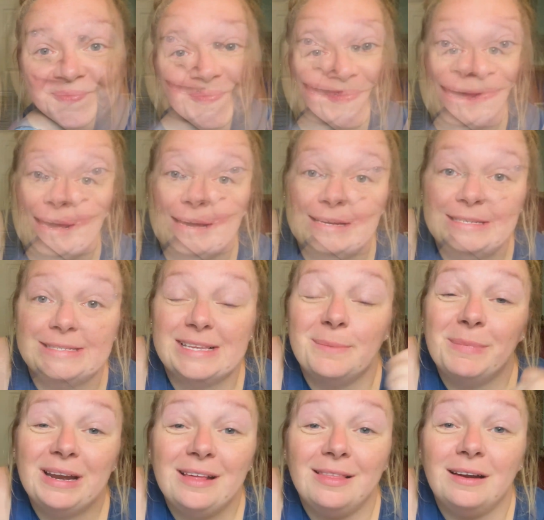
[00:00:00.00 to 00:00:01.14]
P.S.
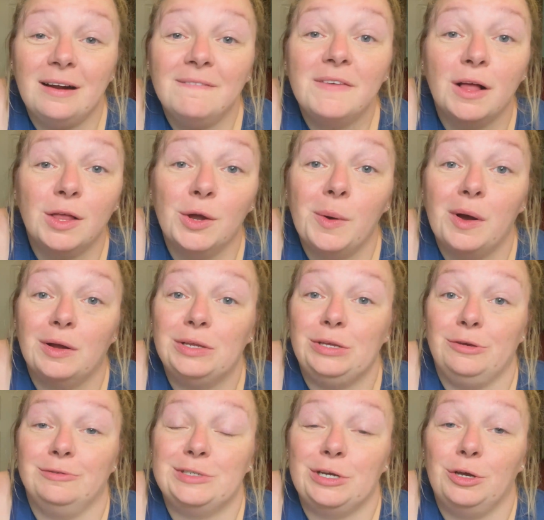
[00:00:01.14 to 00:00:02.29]
Somebody that I follow on
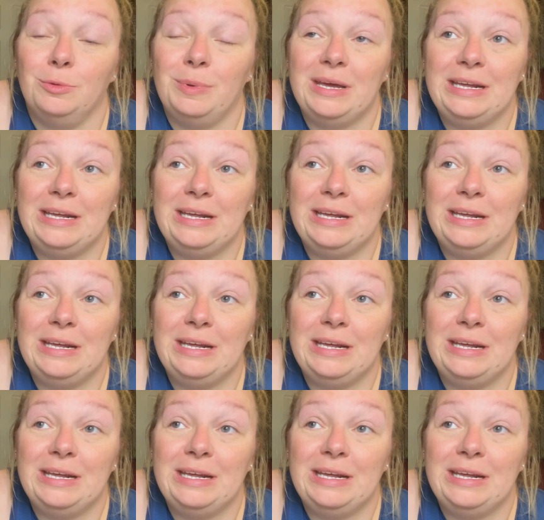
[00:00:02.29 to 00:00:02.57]
YouTube,